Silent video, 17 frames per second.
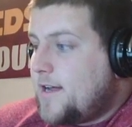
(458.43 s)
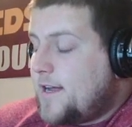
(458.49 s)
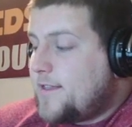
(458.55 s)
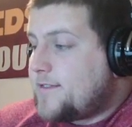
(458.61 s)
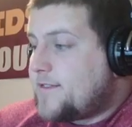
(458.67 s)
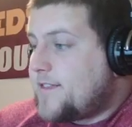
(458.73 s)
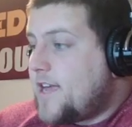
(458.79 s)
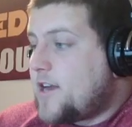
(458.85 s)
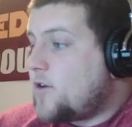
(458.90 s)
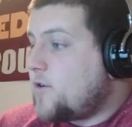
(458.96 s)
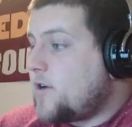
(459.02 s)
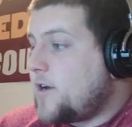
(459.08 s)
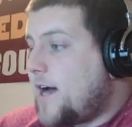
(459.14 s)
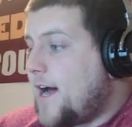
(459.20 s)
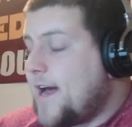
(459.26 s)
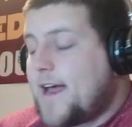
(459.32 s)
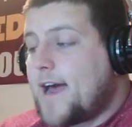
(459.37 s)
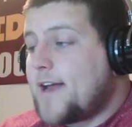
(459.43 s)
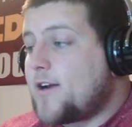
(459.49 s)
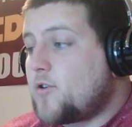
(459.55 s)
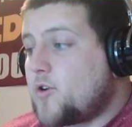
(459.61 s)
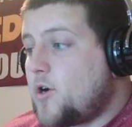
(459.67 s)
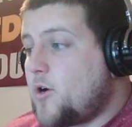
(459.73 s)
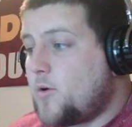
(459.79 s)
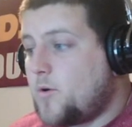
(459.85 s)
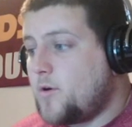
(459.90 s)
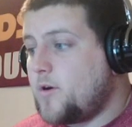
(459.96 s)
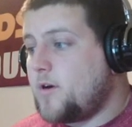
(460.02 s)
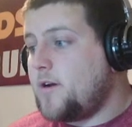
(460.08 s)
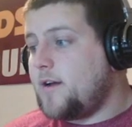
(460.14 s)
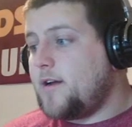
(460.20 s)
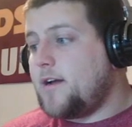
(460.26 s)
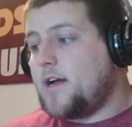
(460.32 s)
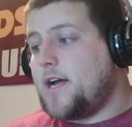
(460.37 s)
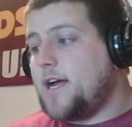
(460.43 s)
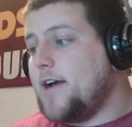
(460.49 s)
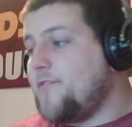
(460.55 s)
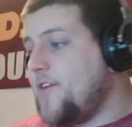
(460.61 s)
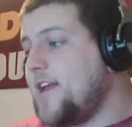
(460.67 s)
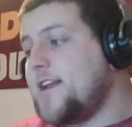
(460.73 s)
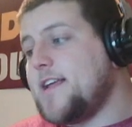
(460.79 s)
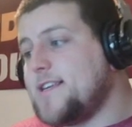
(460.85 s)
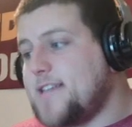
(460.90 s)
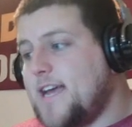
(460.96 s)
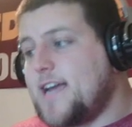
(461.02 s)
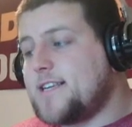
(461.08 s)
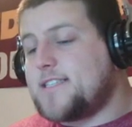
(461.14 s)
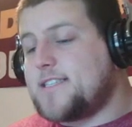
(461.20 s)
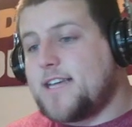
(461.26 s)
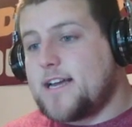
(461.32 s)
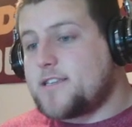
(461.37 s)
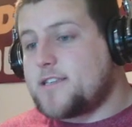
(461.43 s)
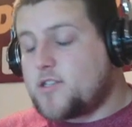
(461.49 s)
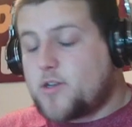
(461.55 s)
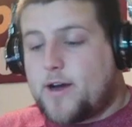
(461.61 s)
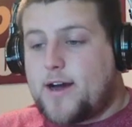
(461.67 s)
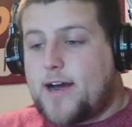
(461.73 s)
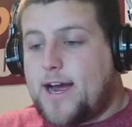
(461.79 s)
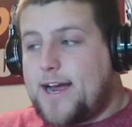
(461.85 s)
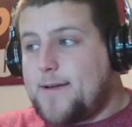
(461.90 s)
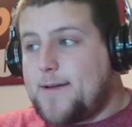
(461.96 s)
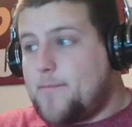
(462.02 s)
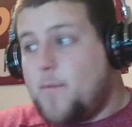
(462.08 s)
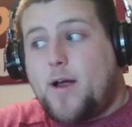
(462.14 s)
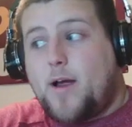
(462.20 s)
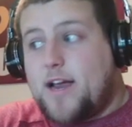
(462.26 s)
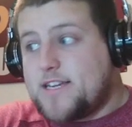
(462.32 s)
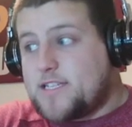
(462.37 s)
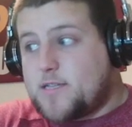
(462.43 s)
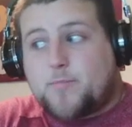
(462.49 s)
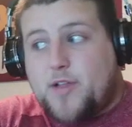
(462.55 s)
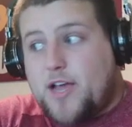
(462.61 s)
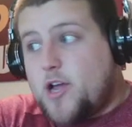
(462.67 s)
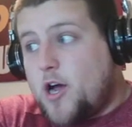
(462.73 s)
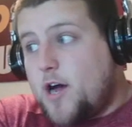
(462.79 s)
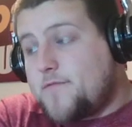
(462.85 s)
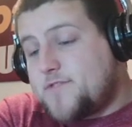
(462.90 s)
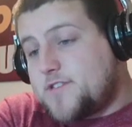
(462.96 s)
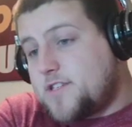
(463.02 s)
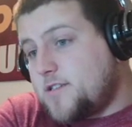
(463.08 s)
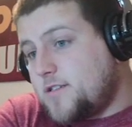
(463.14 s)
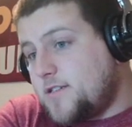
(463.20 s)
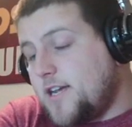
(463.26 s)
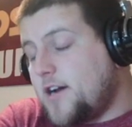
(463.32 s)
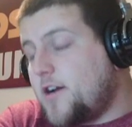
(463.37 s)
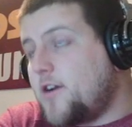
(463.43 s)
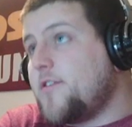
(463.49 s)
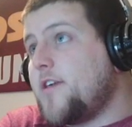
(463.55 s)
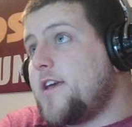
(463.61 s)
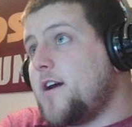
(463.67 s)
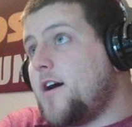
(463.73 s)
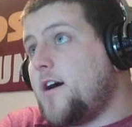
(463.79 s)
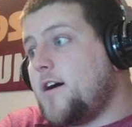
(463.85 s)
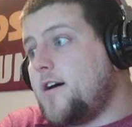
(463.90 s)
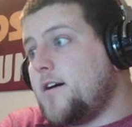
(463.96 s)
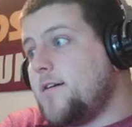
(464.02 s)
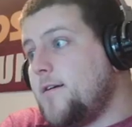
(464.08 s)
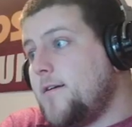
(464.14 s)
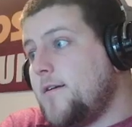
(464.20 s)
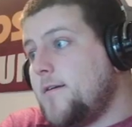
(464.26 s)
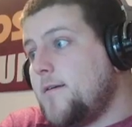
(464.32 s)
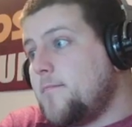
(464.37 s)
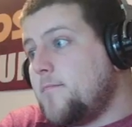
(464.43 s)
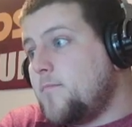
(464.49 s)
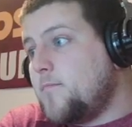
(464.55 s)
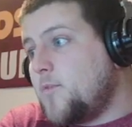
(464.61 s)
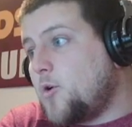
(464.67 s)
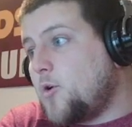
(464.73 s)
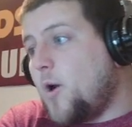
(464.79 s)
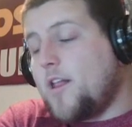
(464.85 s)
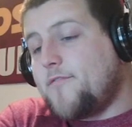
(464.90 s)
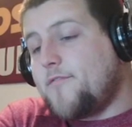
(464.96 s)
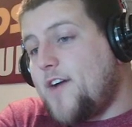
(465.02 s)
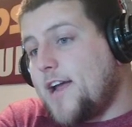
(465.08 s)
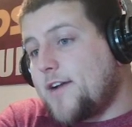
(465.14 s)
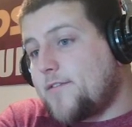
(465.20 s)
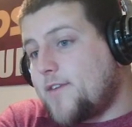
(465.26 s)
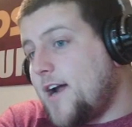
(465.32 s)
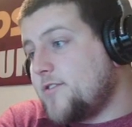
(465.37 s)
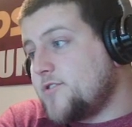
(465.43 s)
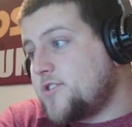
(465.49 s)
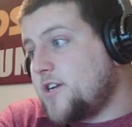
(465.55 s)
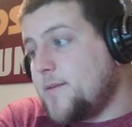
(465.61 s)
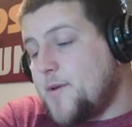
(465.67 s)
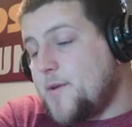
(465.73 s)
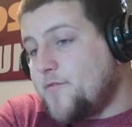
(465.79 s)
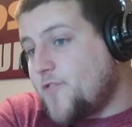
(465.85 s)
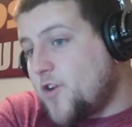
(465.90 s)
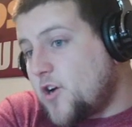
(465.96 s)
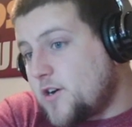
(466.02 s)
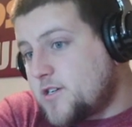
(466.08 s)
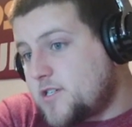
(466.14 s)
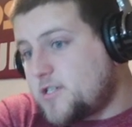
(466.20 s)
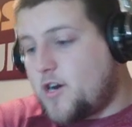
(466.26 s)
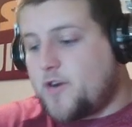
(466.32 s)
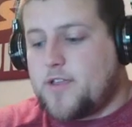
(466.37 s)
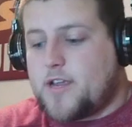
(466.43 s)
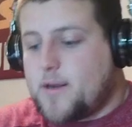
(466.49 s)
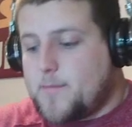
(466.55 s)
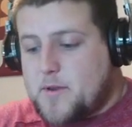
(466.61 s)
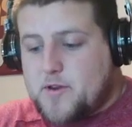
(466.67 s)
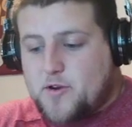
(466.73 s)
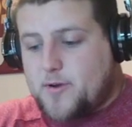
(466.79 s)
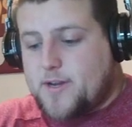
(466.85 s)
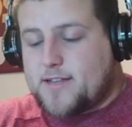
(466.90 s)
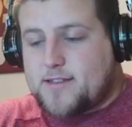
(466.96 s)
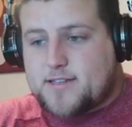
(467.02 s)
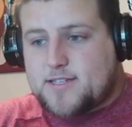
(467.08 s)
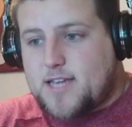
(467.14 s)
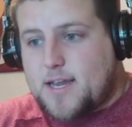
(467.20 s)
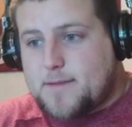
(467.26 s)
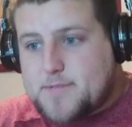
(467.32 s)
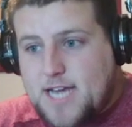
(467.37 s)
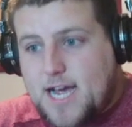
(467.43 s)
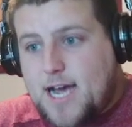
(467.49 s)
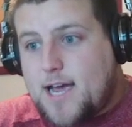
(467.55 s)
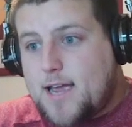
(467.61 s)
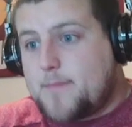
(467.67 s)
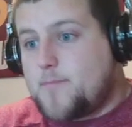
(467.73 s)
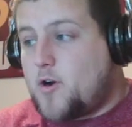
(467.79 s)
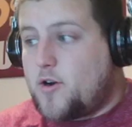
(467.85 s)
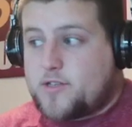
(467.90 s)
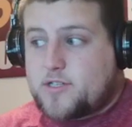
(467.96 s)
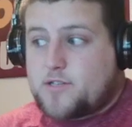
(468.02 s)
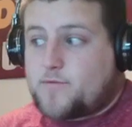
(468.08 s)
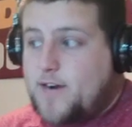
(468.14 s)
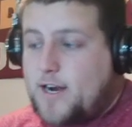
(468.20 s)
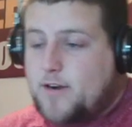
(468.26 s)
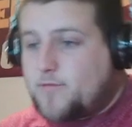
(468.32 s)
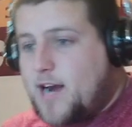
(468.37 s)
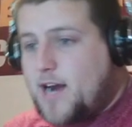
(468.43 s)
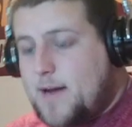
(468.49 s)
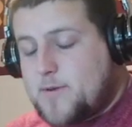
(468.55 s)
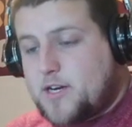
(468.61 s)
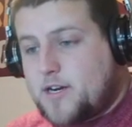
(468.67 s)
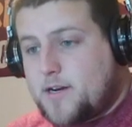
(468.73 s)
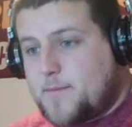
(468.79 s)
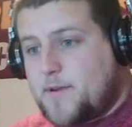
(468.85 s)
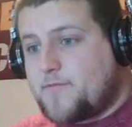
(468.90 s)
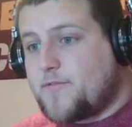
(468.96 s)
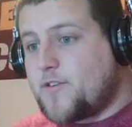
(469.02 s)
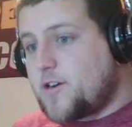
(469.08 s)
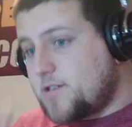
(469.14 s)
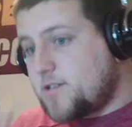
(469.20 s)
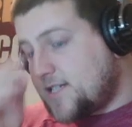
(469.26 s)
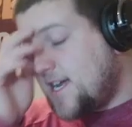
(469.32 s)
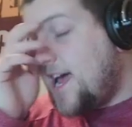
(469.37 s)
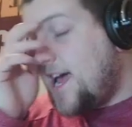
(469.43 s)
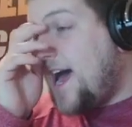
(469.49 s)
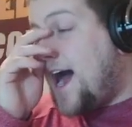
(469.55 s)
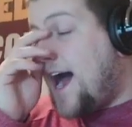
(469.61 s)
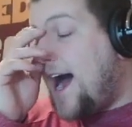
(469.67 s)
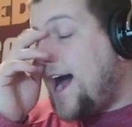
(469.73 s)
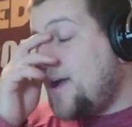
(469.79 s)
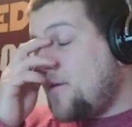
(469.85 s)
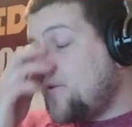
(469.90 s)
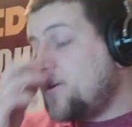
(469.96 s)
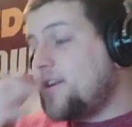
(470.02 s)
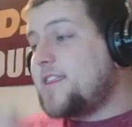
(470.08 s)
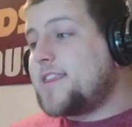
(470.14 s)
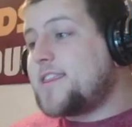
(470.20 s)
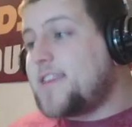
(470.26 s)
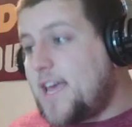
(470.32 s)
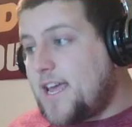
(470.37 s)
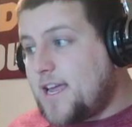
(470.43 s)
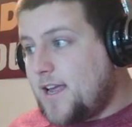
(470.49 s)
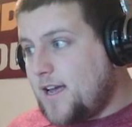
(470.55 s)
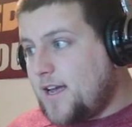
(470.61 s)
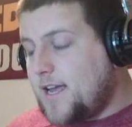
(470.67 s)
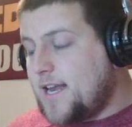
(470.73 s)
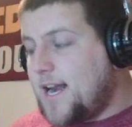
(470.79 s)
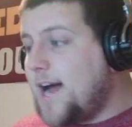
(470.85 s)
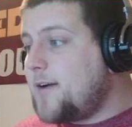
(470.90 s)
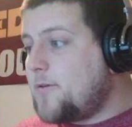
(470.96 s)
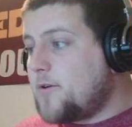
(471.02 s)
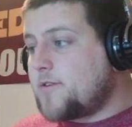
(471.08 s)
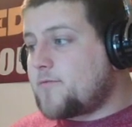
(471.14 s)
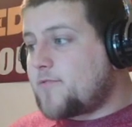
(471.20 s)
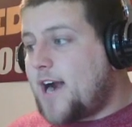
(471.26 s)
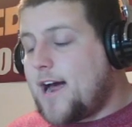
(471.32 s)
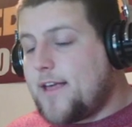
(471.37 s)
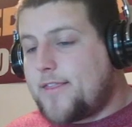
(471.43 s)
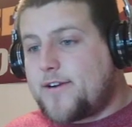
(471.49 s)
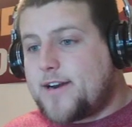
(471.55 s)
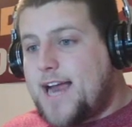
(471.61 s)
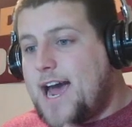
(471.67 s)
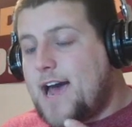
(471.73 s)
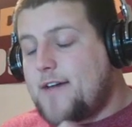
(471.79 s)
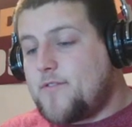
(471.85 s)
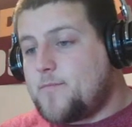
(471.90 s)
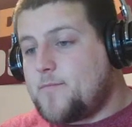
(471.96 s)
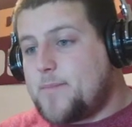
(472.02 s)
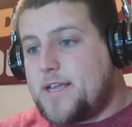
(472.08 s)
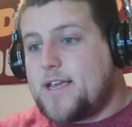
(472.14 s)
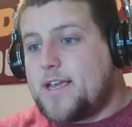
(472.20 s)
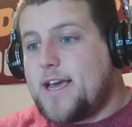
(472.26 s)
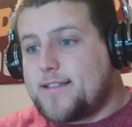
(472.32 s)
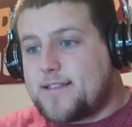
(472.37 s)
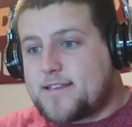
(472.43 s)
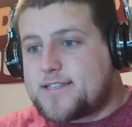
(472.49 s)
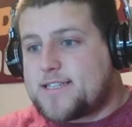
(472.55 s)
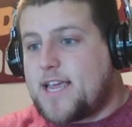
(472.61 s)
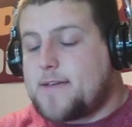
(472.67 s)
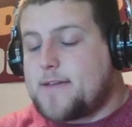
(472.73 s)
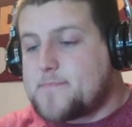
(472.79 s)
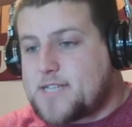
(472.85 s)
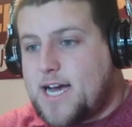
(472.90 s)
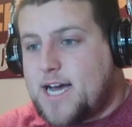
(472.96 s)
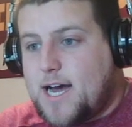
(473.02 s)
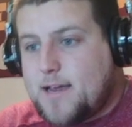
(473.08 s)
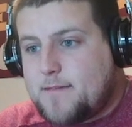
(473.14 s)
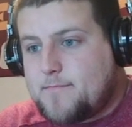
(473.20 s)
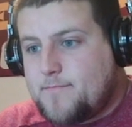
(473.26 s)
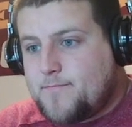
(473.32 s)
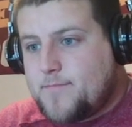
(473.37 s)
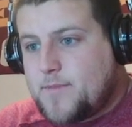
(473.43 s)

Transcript: they don't. I, I don't know of any dates yet. So I, I is the playoffs. Yeah, are they? Uh, qualifying rounds going to be first? Are they going to be doing it at the same time? Or is the round robin going to be first? I would think, and I would rather it have it be at the same time,